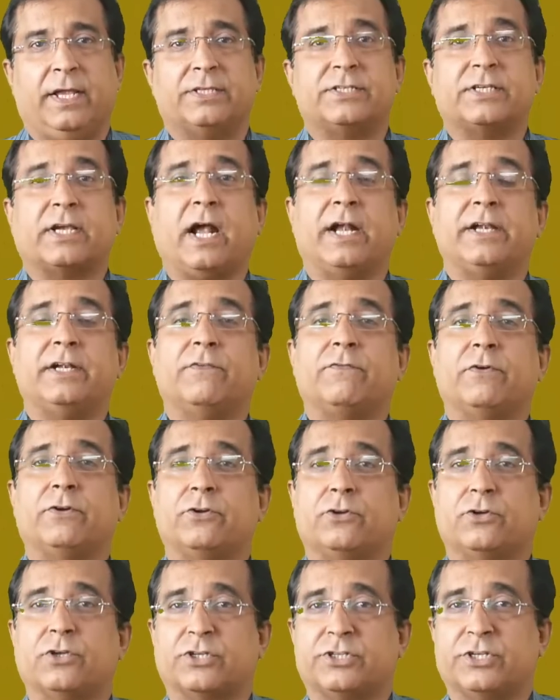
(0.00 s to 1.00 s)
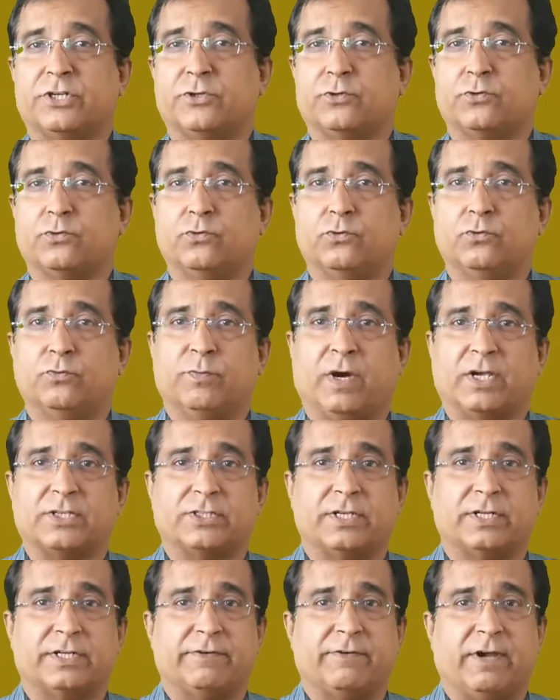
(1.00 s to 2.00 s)
It's a kind of introduction to
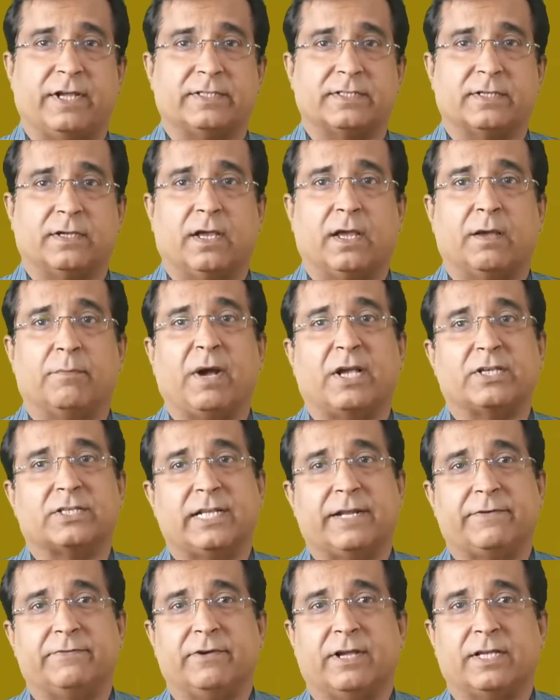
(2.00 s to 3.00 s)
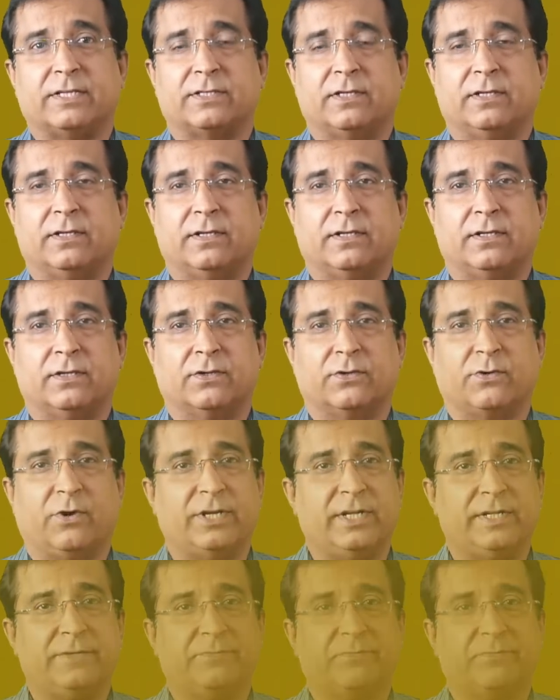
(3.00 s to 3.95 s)
master device uh, by slave device. Got